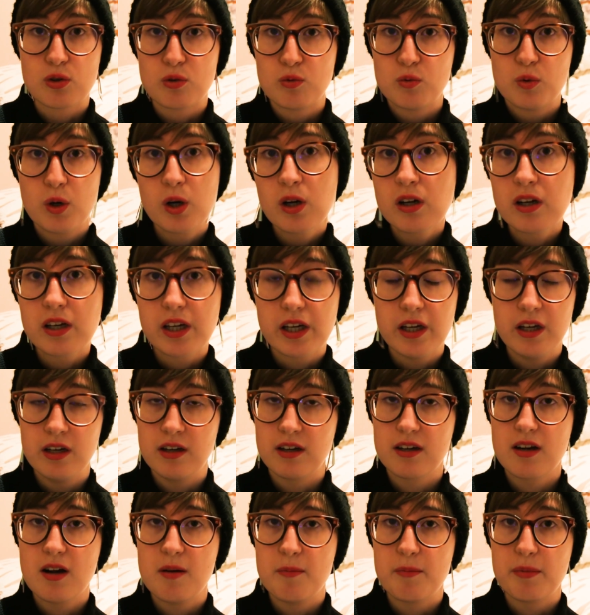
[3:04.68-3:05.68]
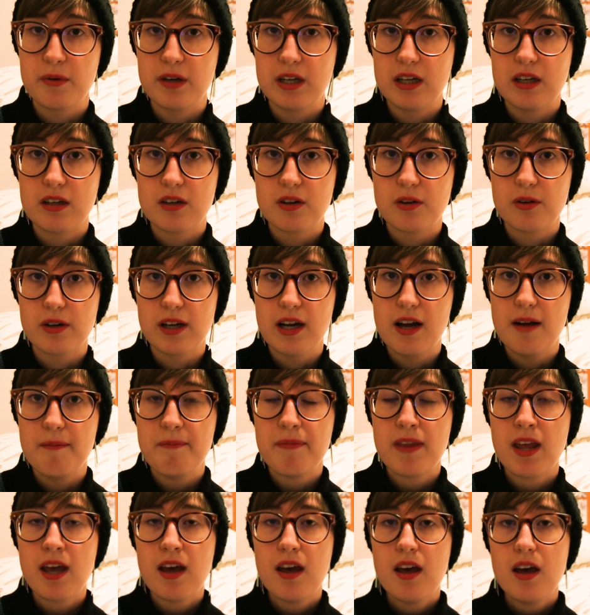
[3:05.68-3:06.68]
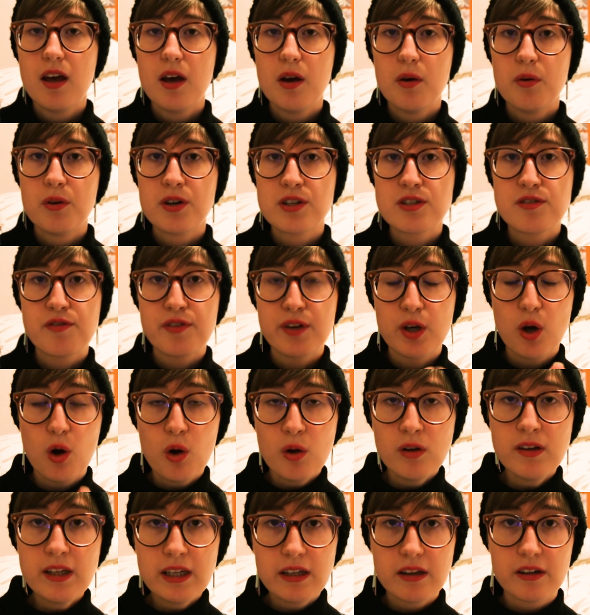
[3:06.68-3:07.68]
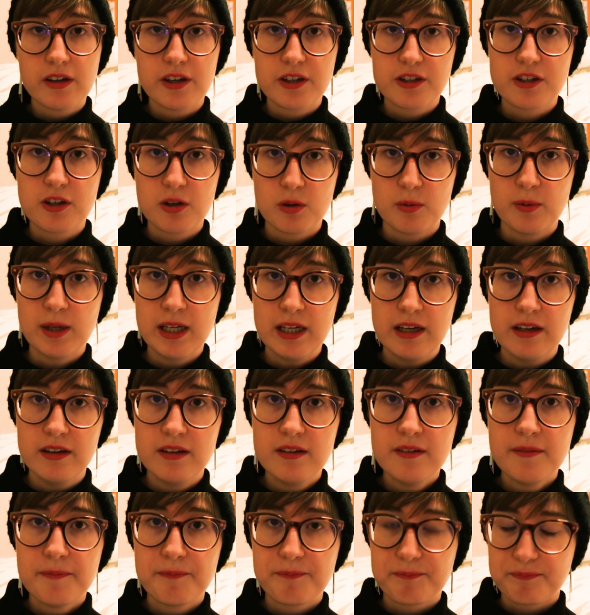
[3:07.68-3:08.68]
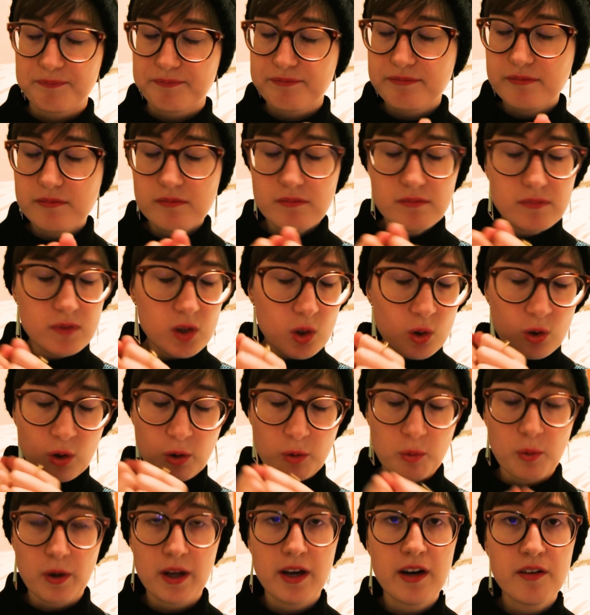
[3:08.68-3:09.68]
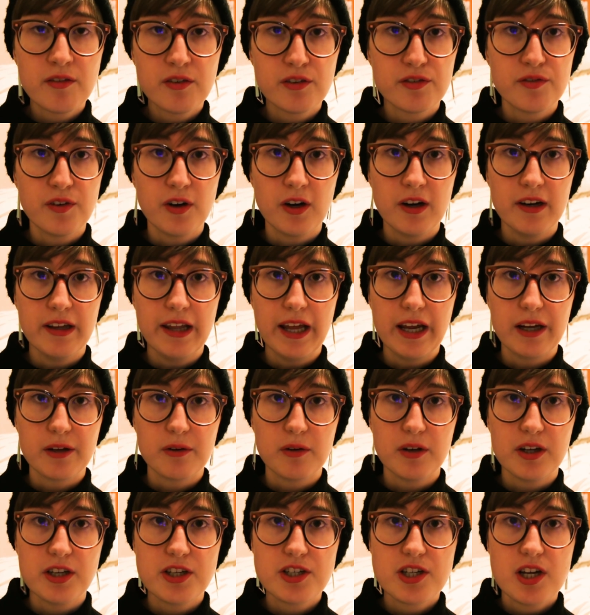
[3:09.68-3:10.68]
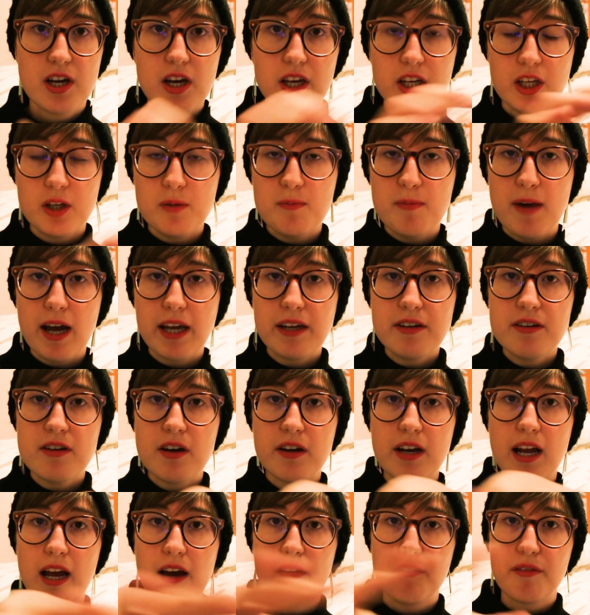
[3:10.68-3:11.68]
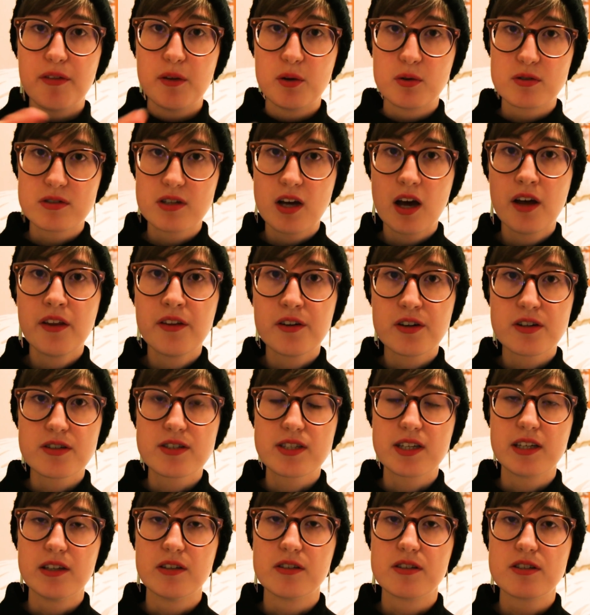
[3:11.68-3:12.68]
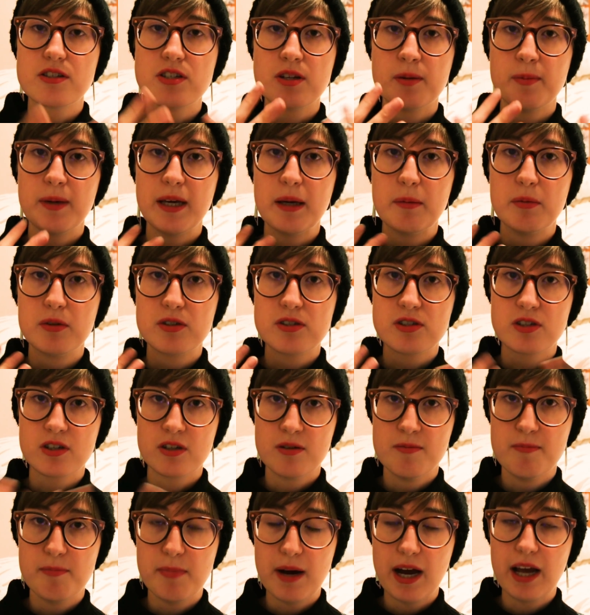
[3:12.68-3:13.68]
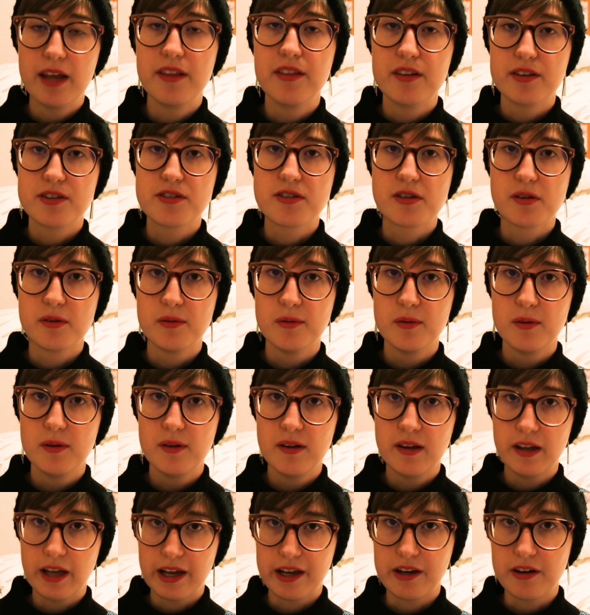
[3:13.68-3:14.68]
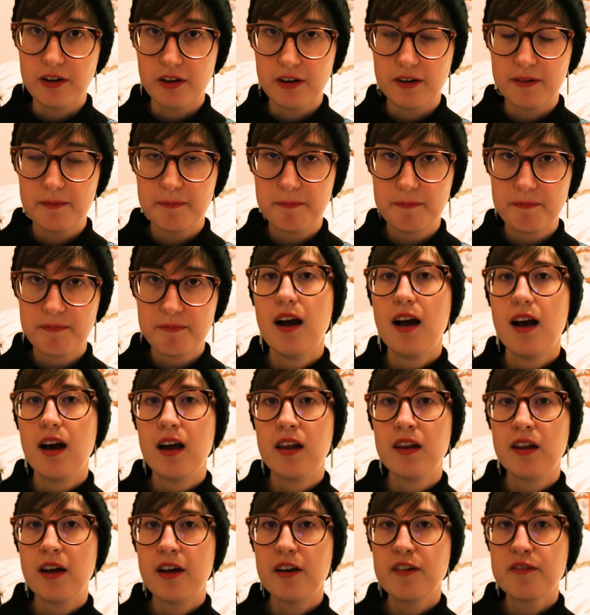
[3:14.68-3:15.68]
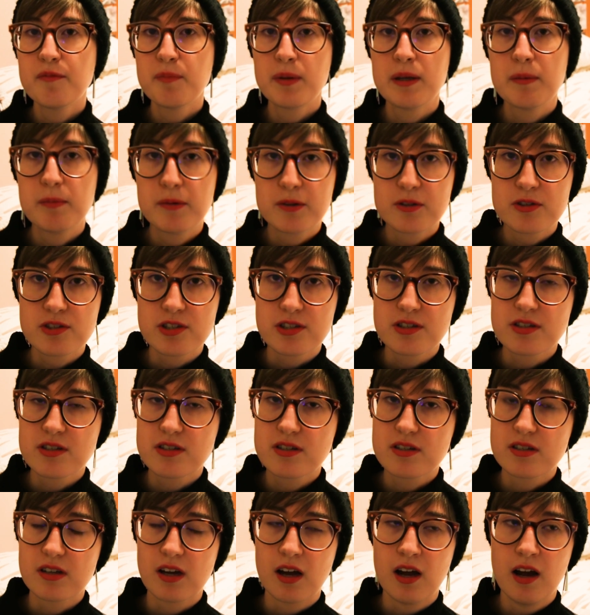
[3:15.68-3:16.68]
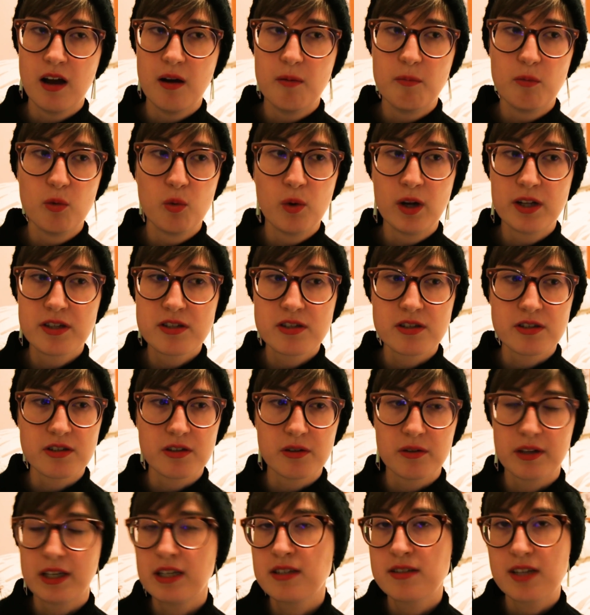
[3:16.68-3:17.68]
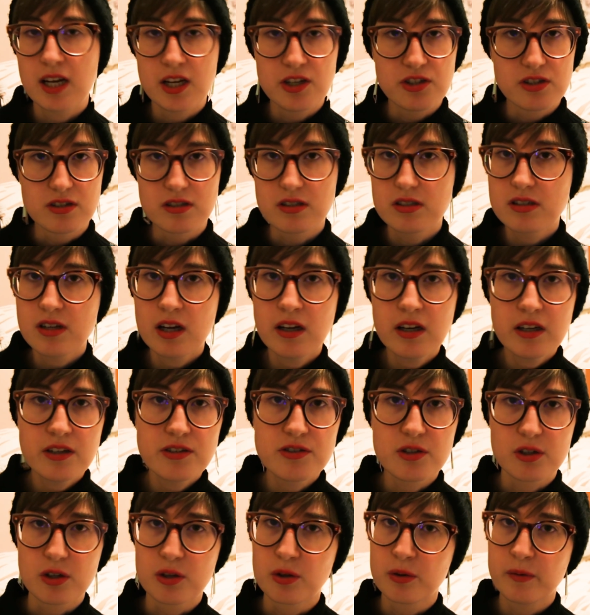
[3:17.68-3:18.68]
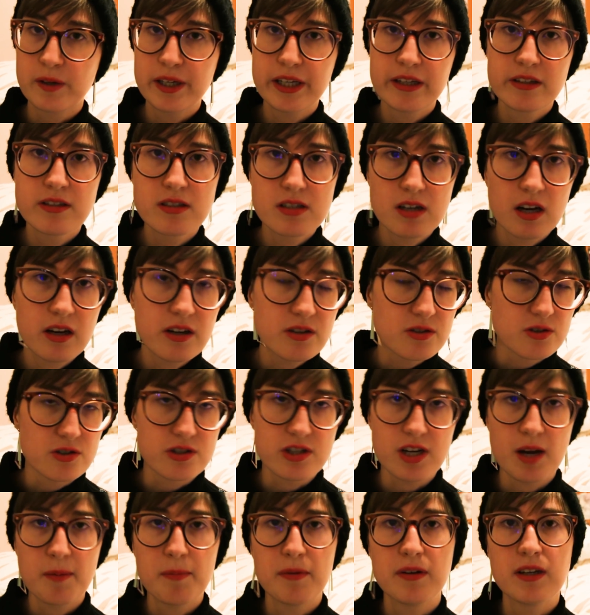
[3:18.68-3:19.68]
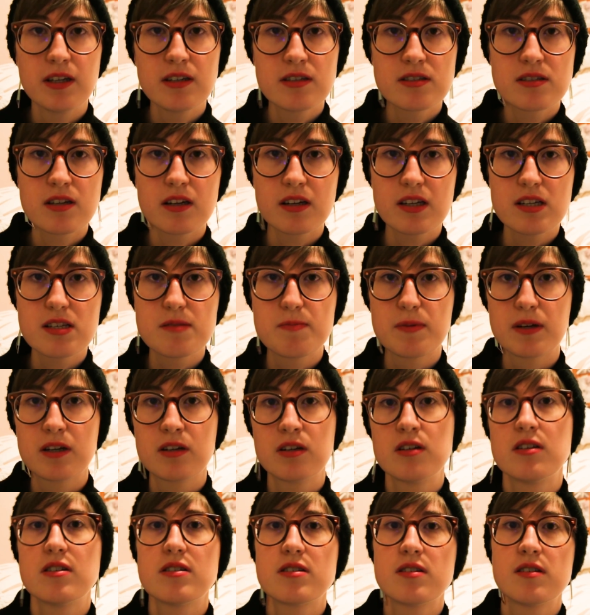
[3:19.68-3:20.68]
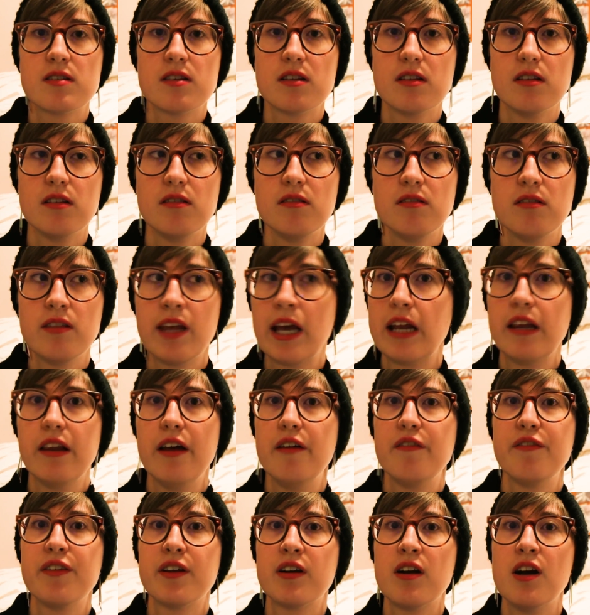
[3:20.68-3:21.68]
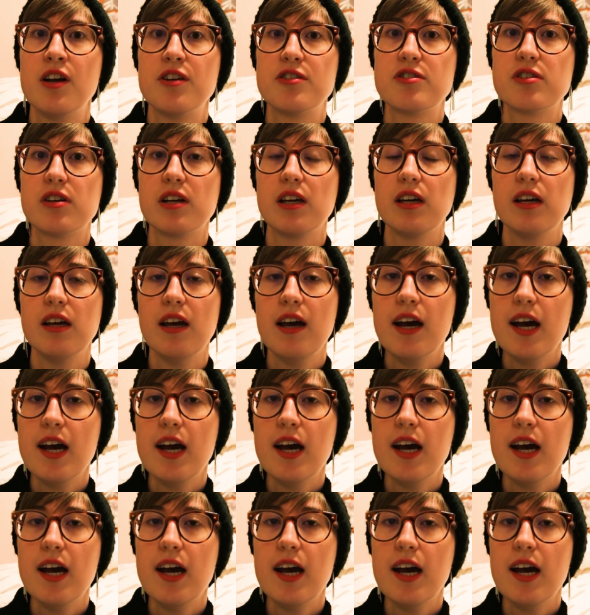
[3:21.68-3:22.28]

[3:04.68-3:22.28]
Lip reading: or work in a company in Korea. Whereas if you only learned Korean or whatever foreign language, you might not have those other skills to be able to combine the two later. A lot of people just want to do East Asian studies or Korean studies or Japanese studies because they love the country.